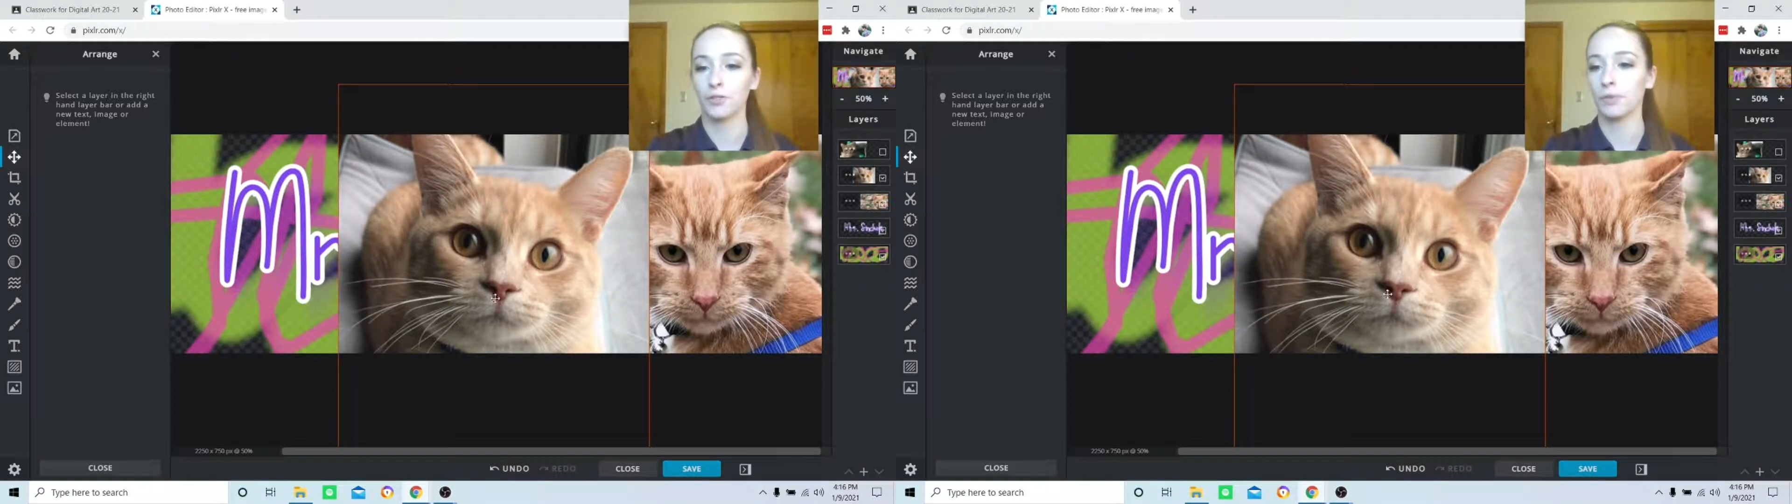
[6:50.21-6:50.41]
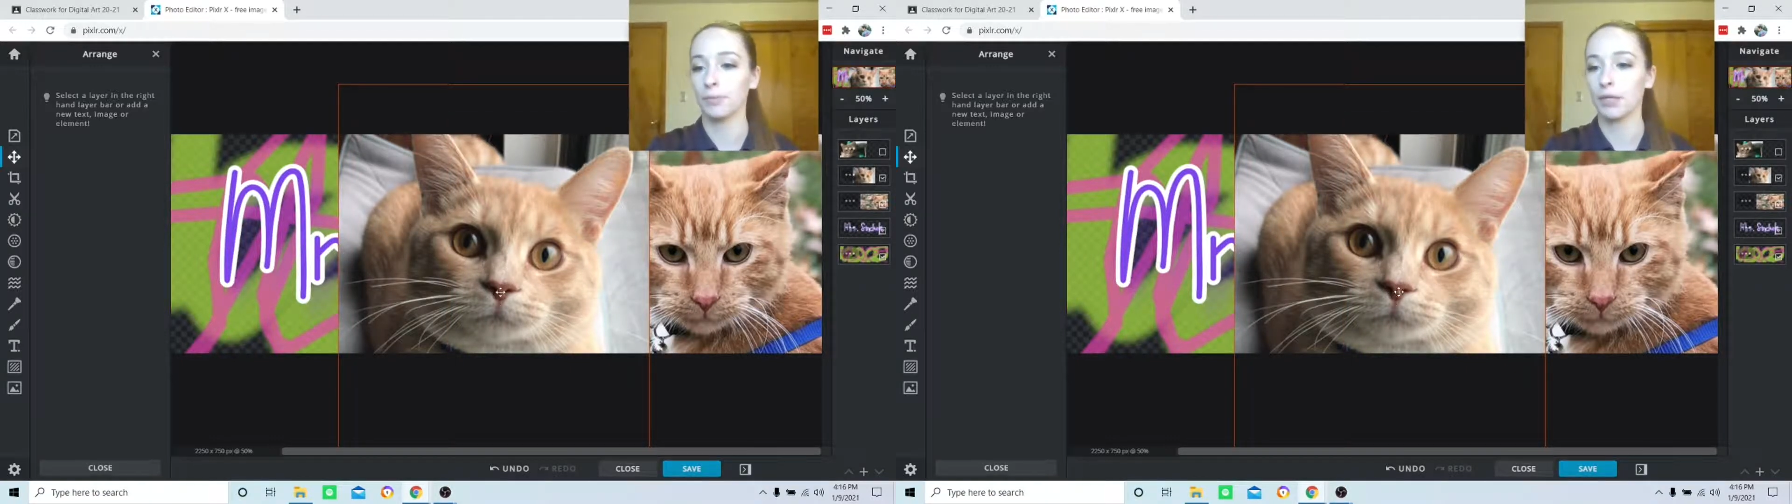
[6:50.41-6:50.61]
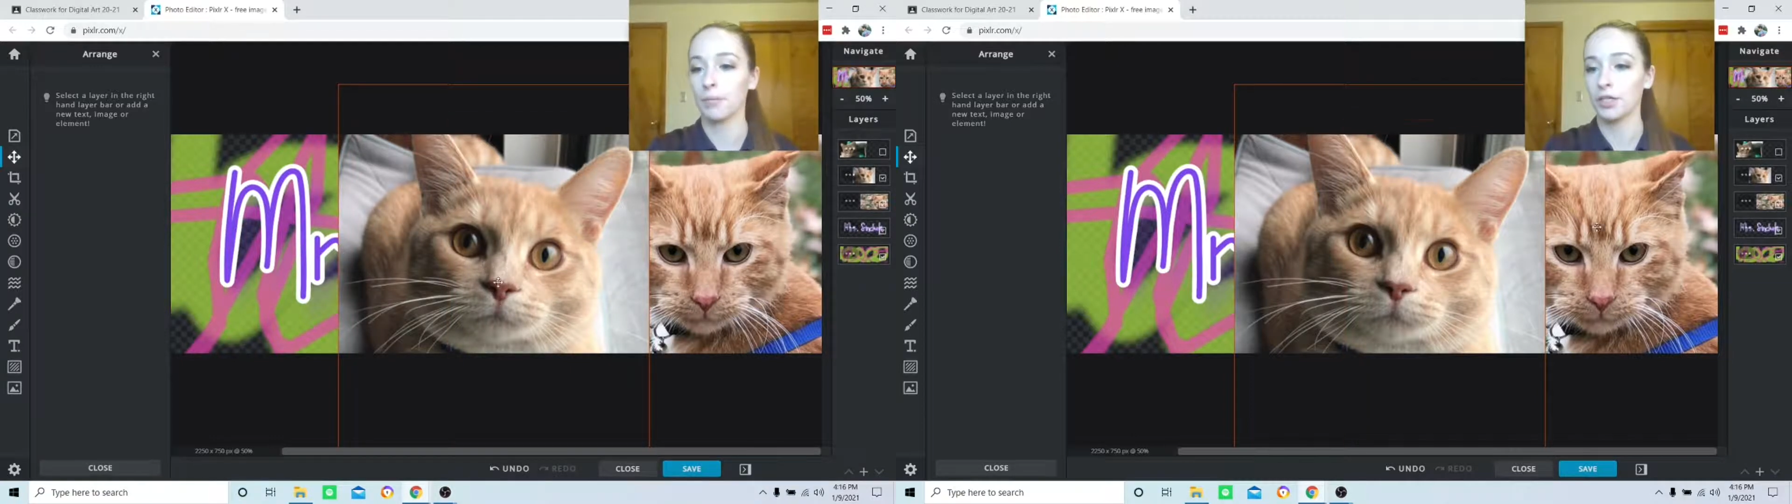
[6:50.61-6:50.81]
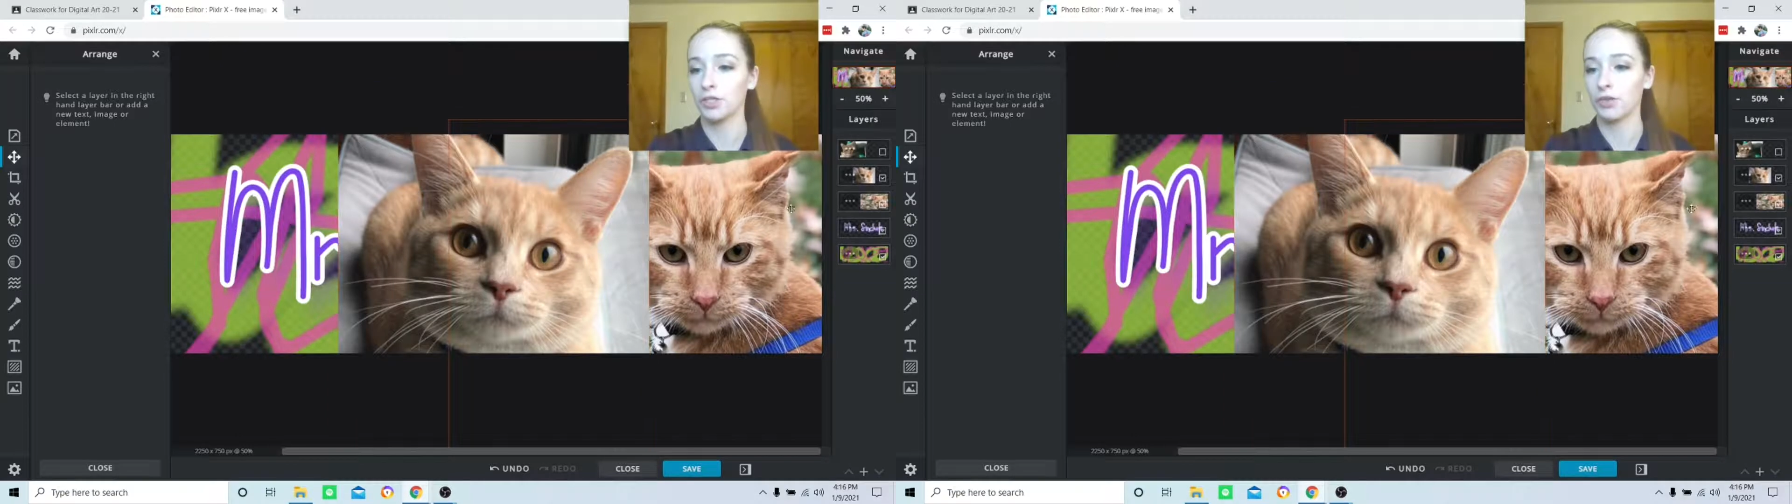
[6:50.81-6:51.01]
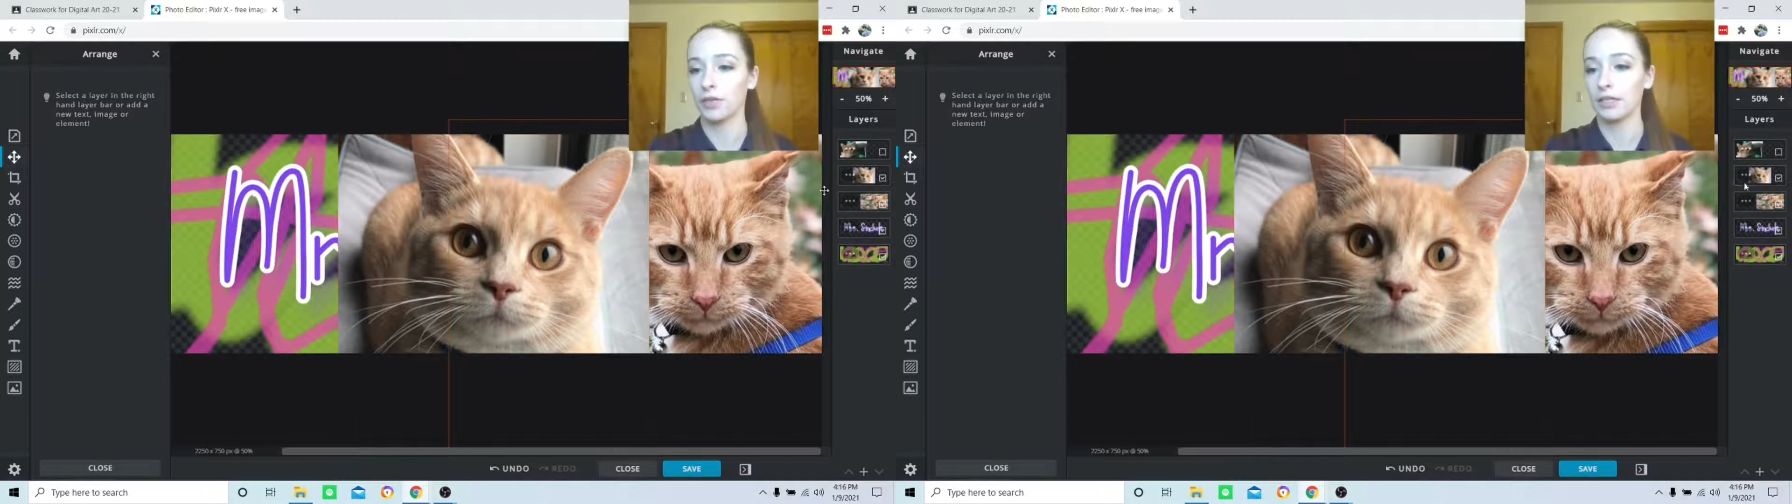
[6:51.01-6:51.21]
So I'm going to make
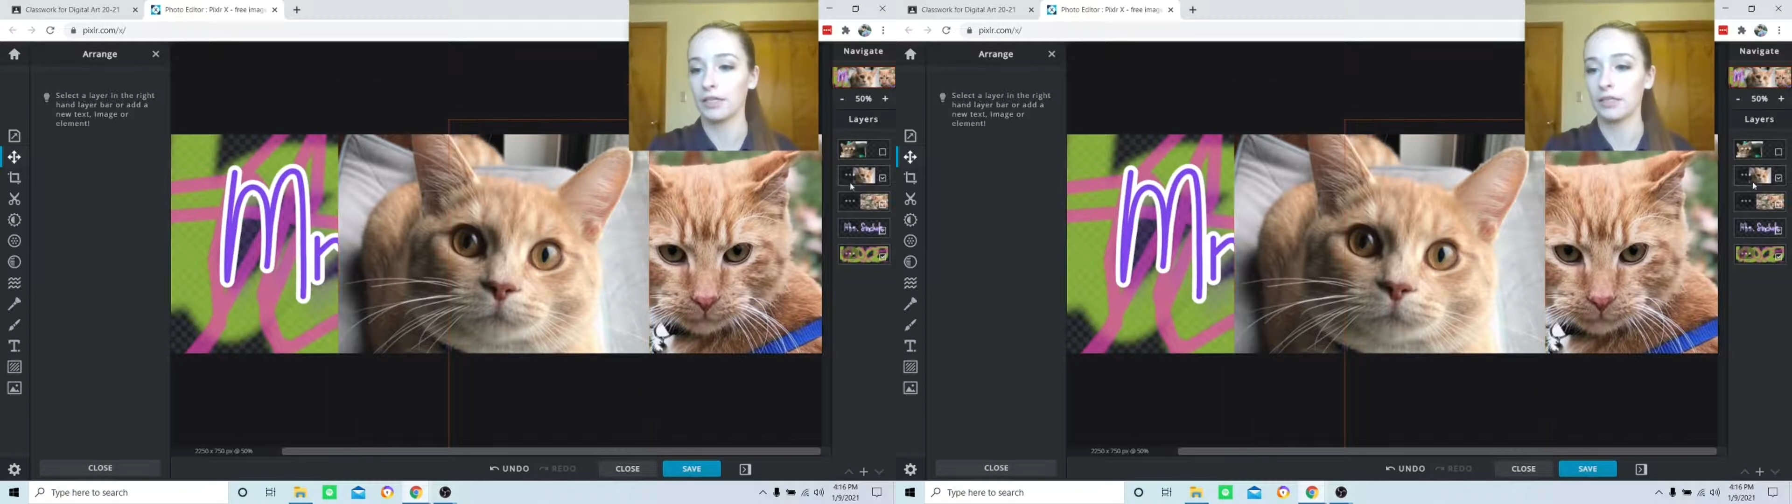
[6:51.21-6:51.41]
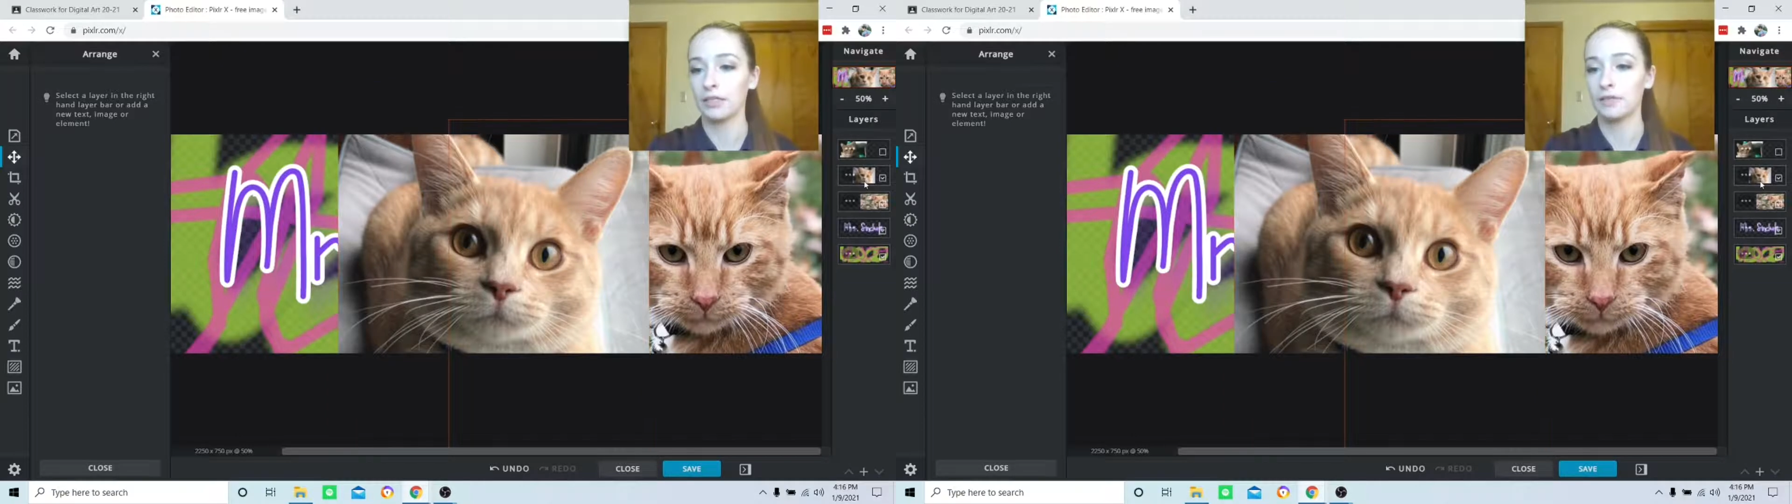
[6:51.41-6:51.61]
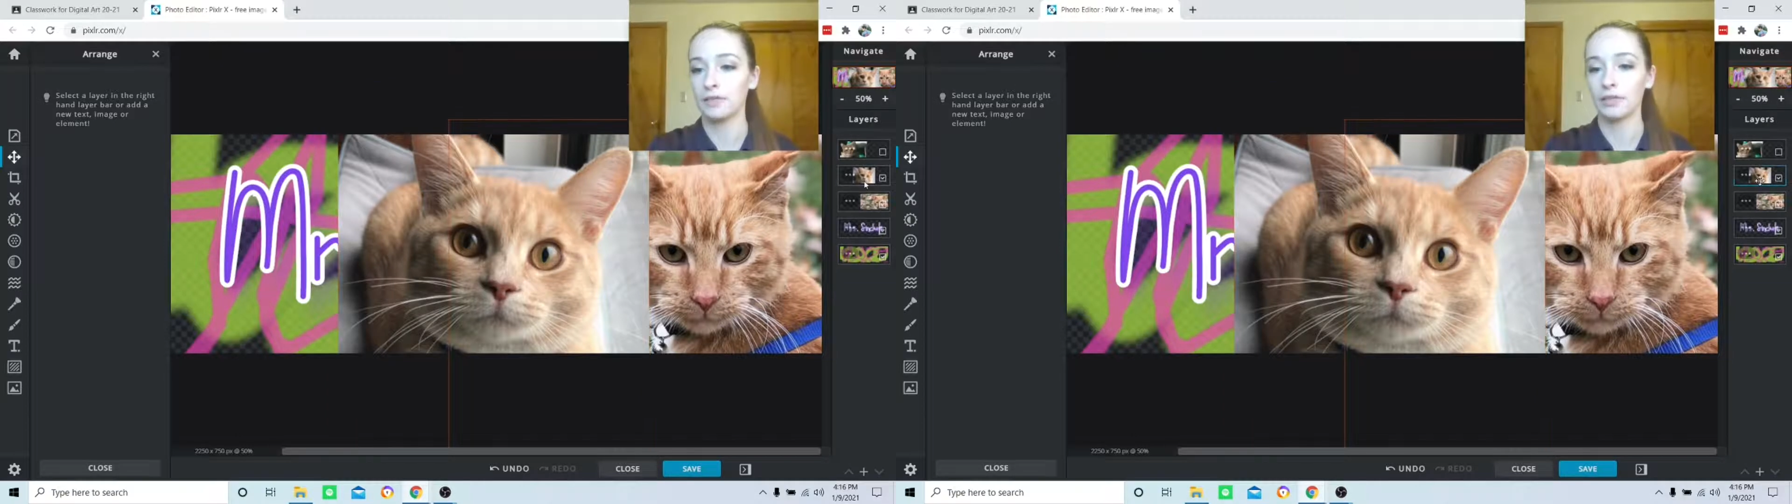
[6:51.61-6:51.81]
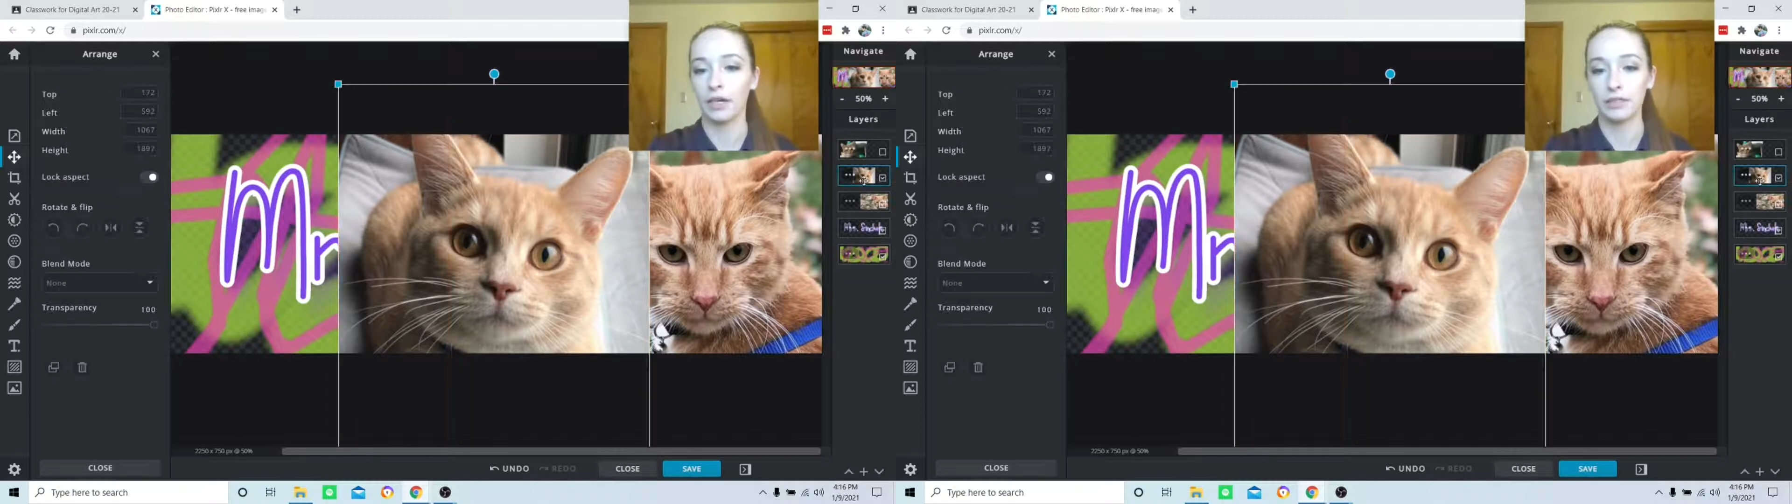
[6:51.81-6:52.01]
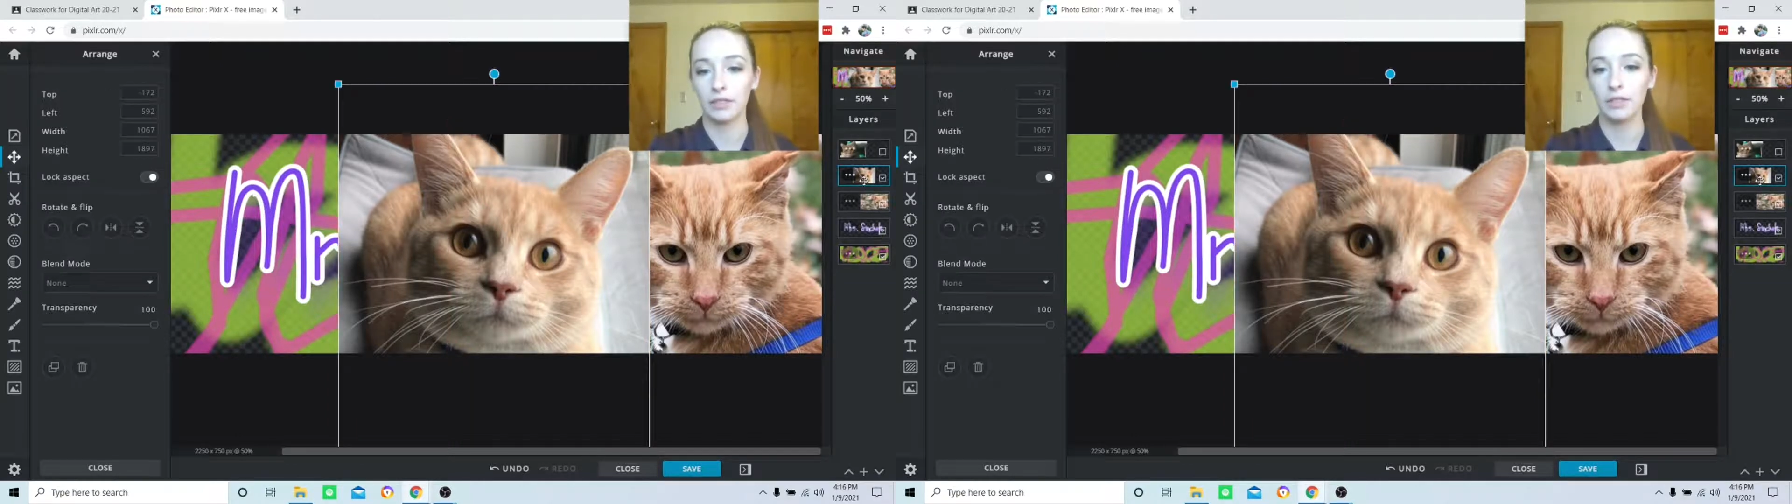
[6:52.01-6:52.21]
sure that he is
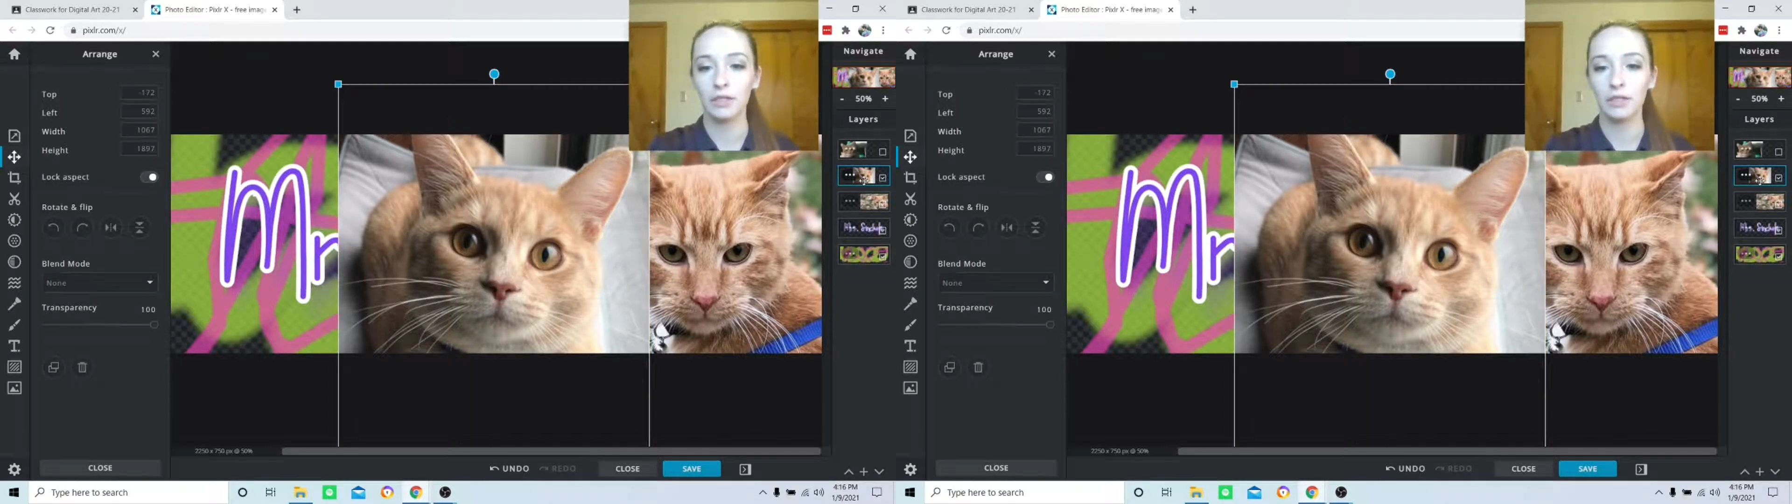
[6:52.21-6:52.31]
selected.